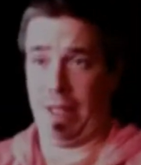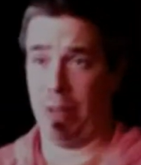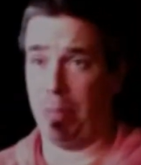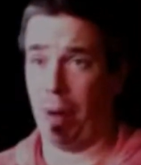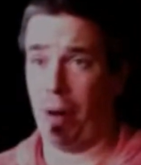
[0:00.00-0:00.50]
I
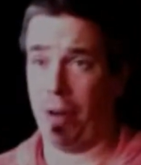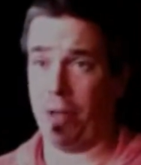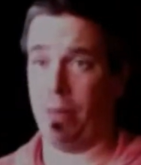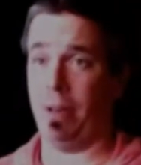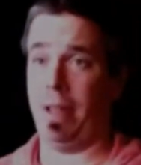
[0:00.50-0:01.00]
don't think the
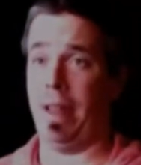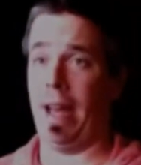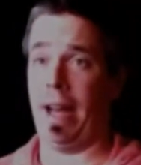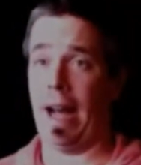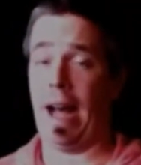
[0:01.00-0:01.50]
bar is really
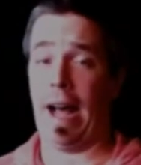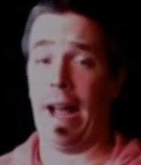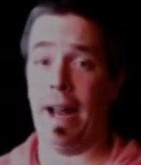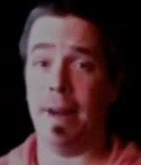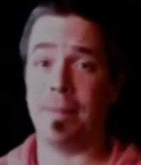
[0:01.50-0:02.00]
that
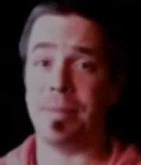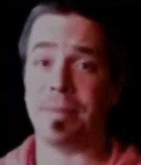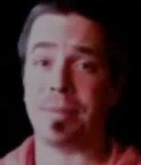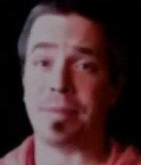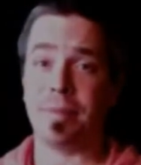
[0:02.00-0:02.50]
high.
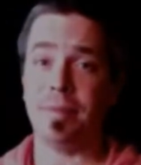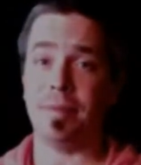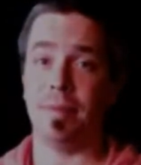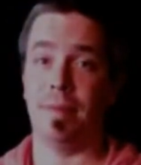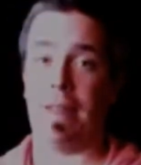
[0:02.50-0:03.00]

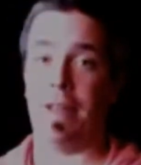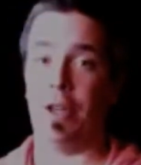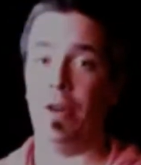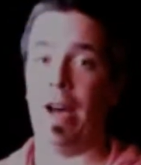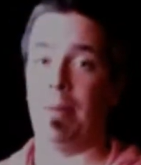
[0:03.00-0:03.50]
I
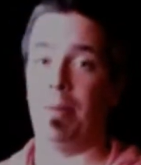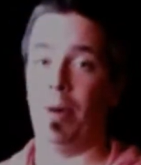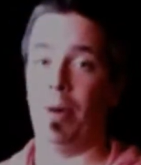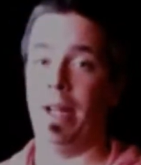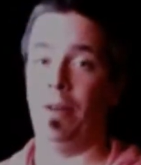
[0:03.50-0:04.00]
think you got to
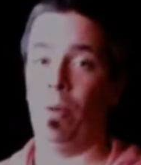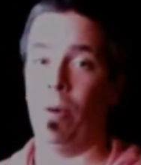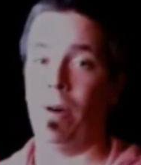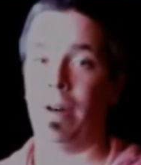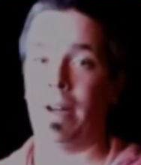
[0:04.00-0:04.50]
put in the
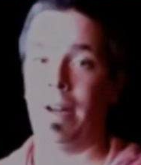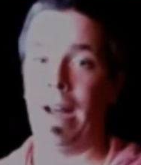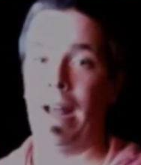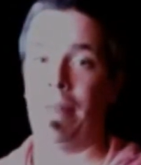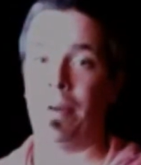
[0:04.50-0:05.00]
work and
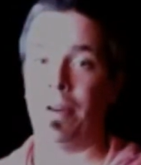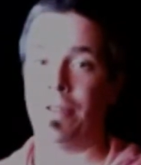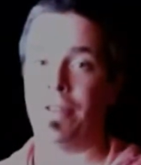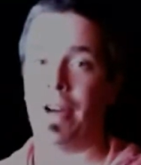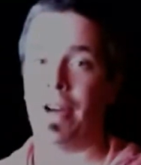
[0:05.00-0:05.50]
not throw your
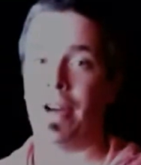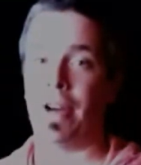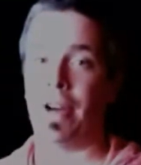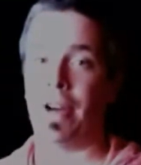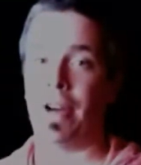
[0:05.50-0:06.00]
sucker in
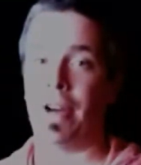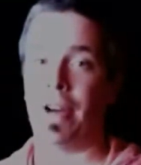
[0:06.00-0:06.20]
the dirt.